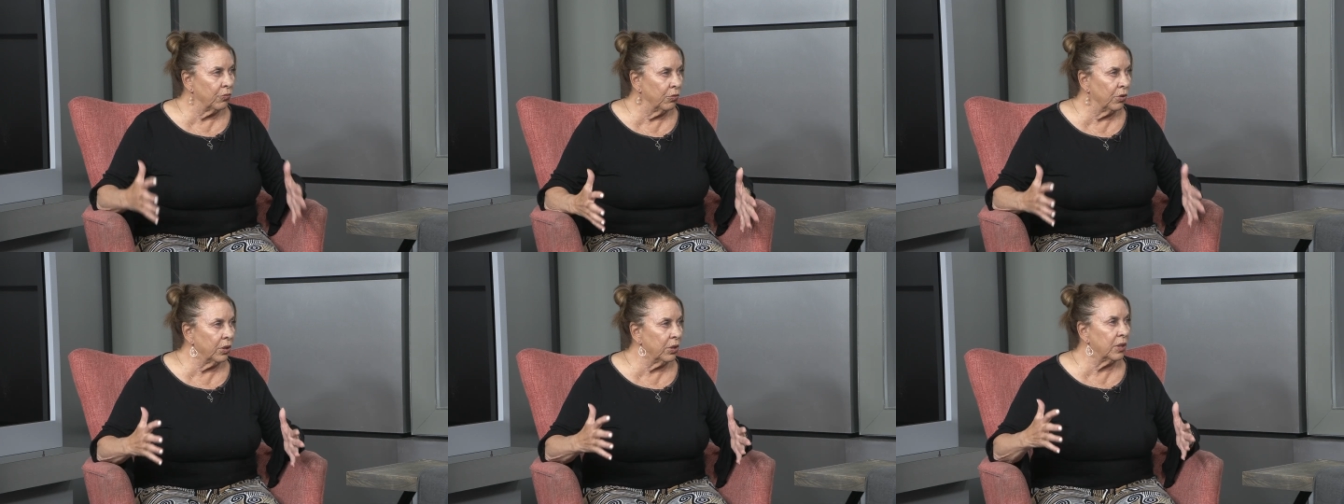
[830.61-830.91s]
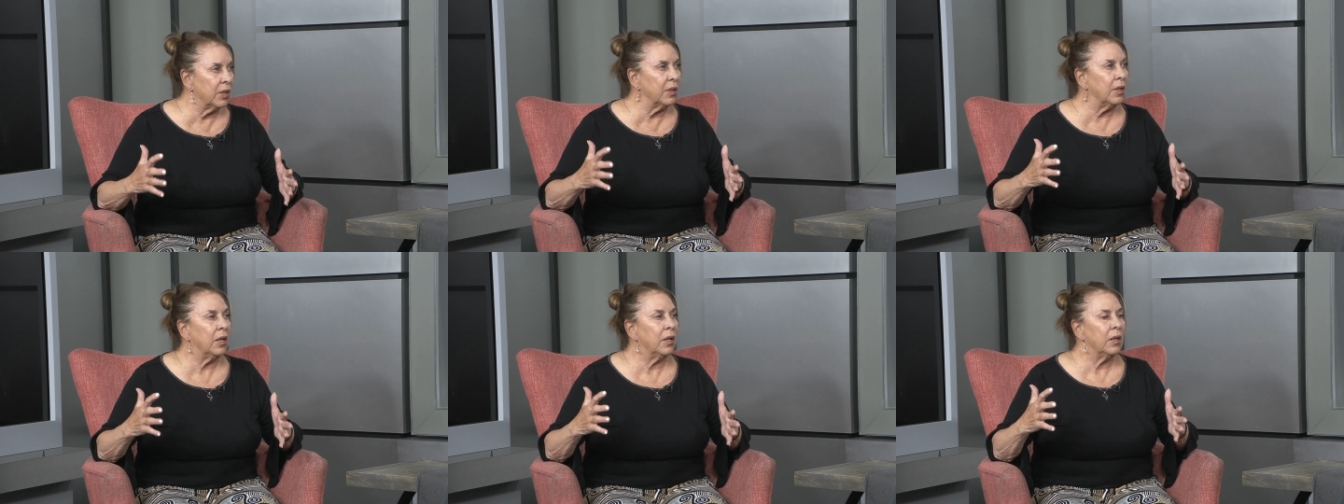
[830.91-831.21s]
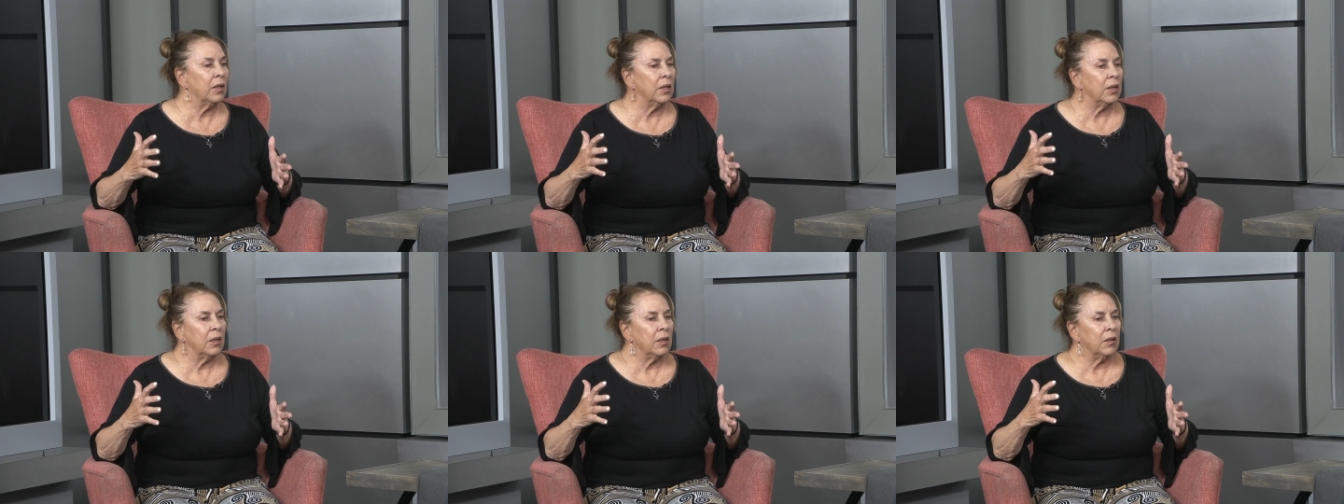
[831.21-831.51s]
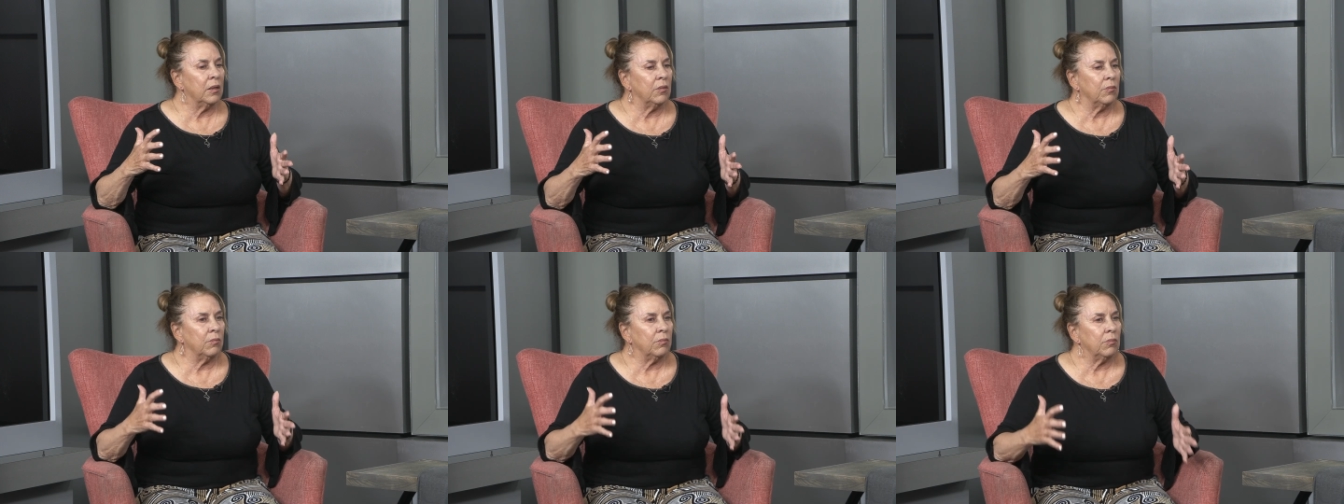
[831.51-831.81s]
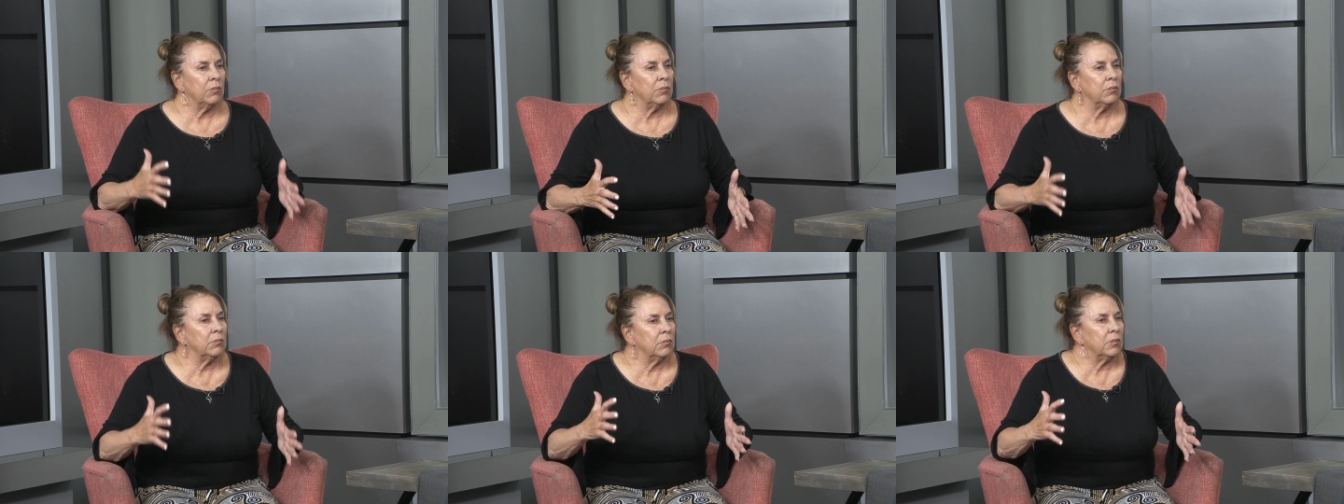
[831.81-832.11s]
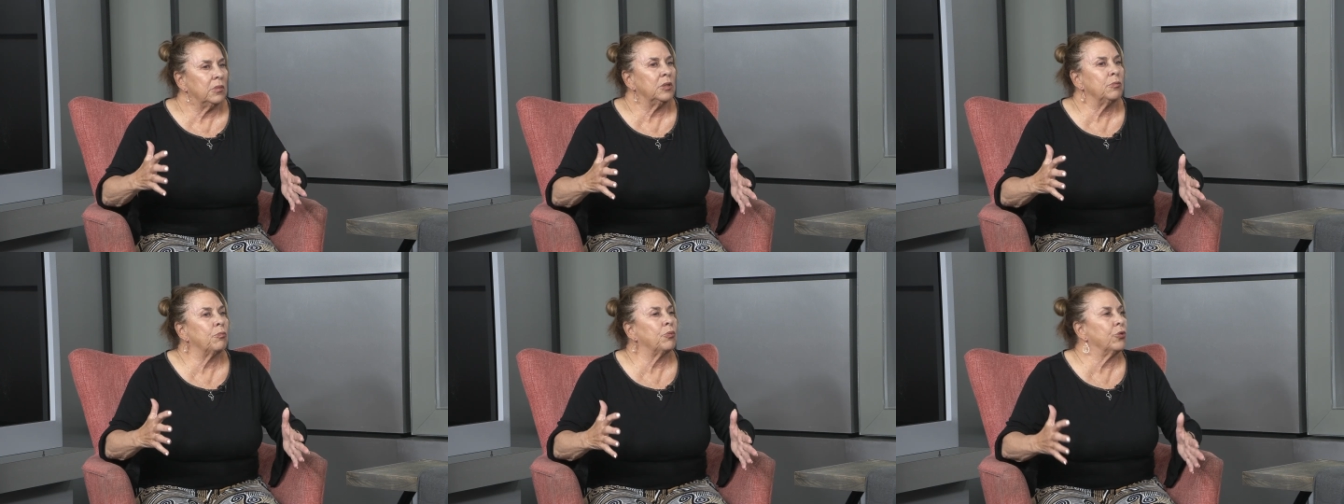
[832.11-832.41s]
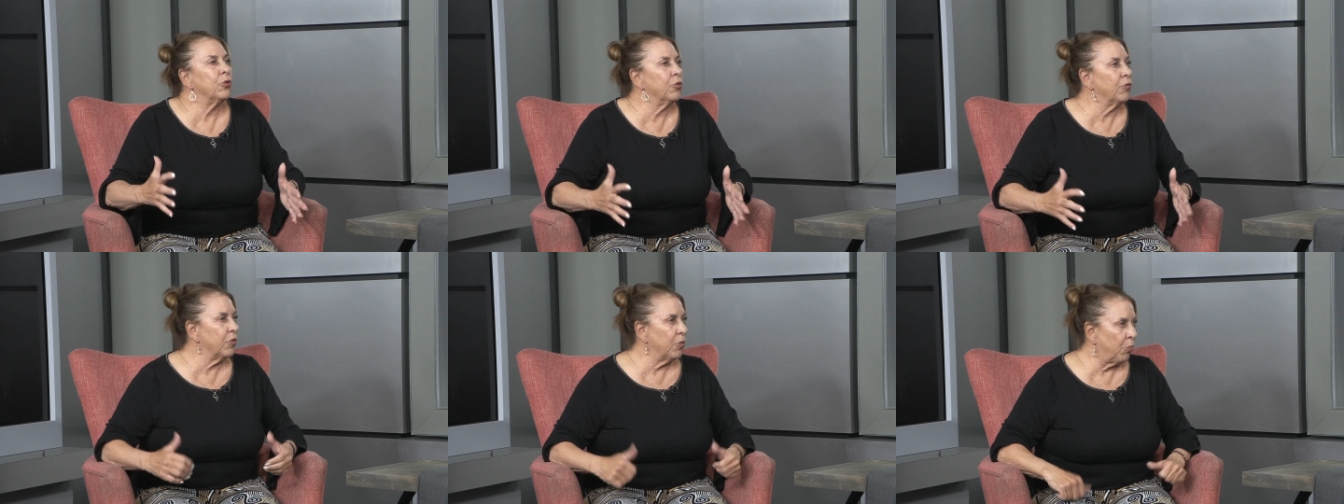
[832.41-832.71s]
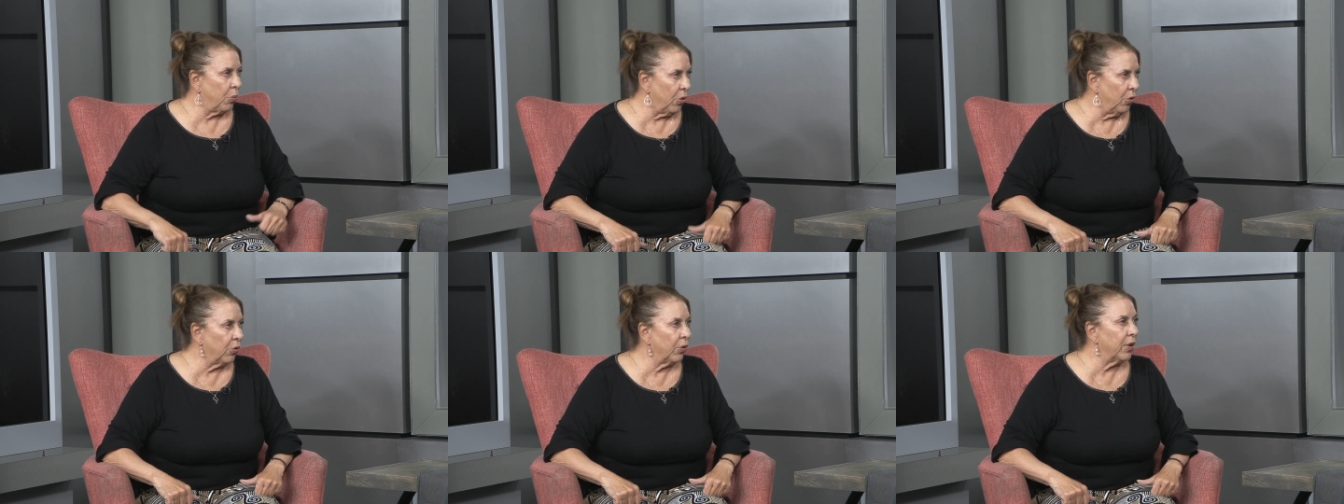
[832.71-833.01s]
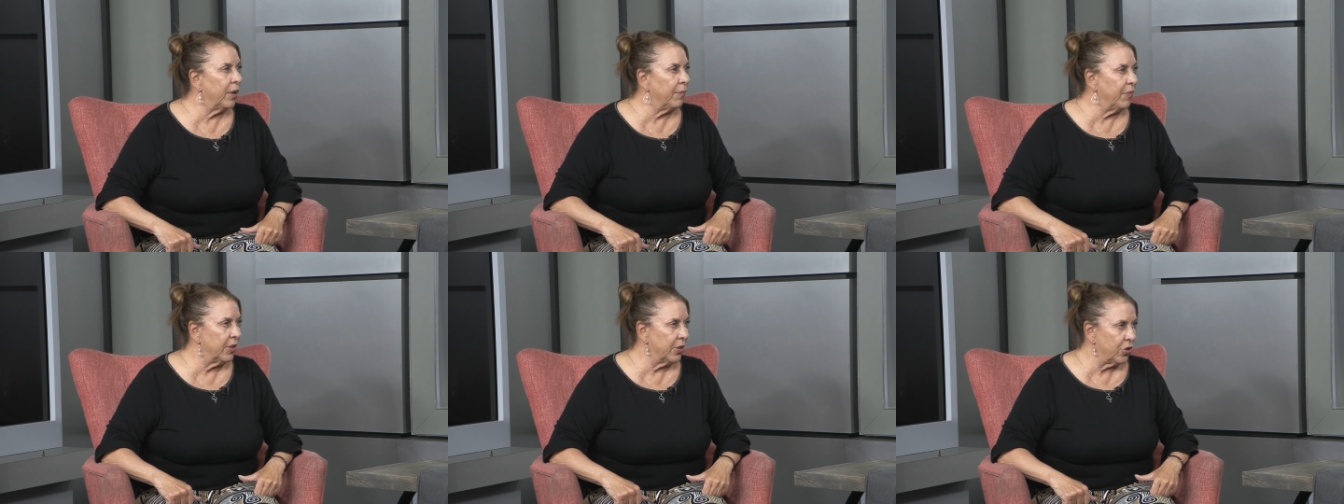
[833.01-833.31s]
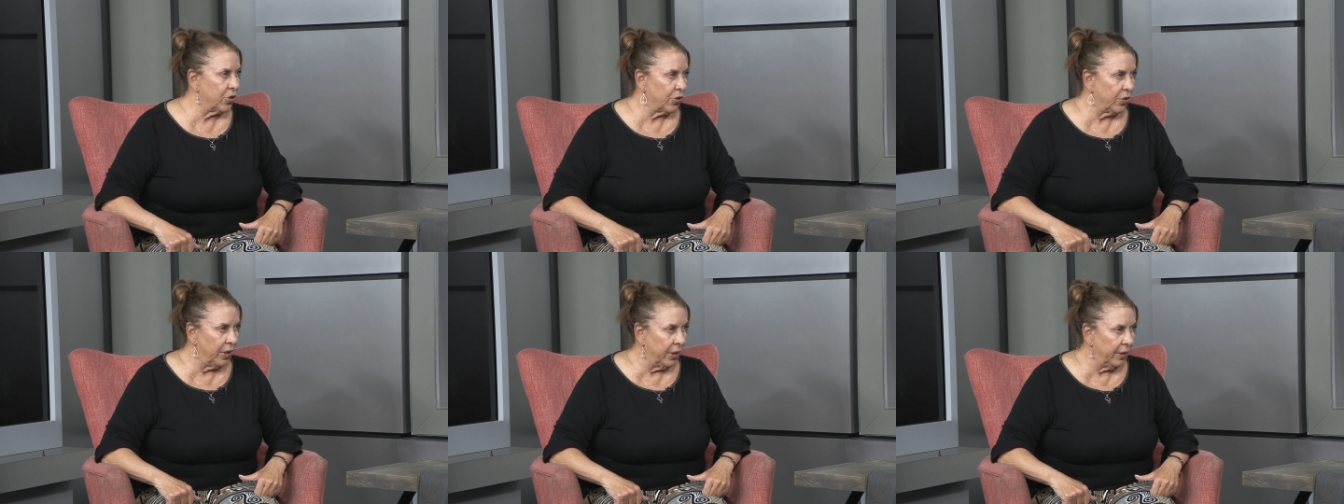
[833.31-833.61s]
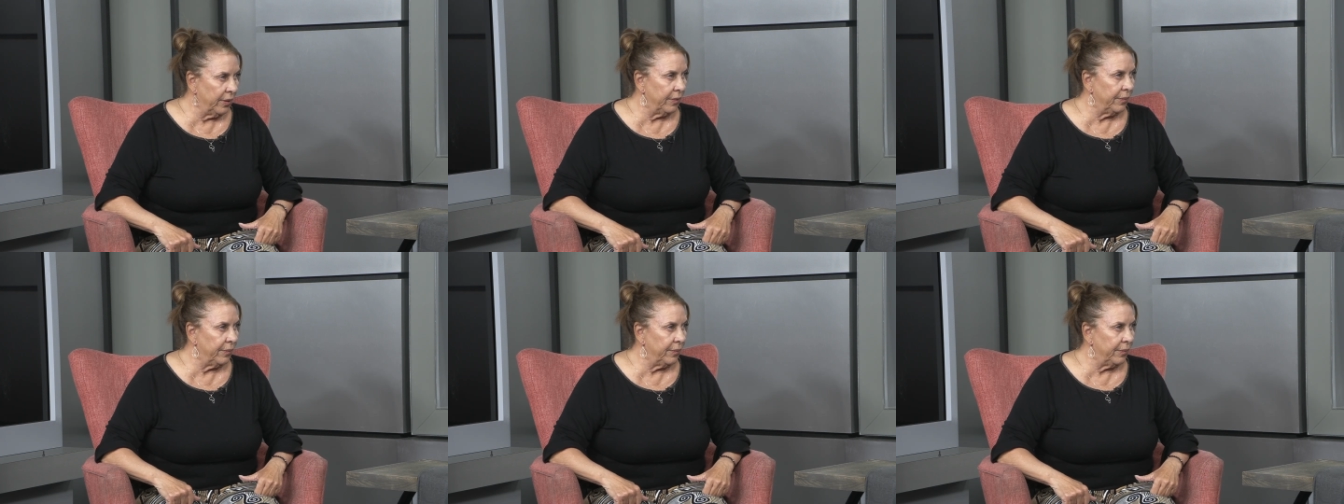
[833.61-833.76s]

really improve the program that you're in.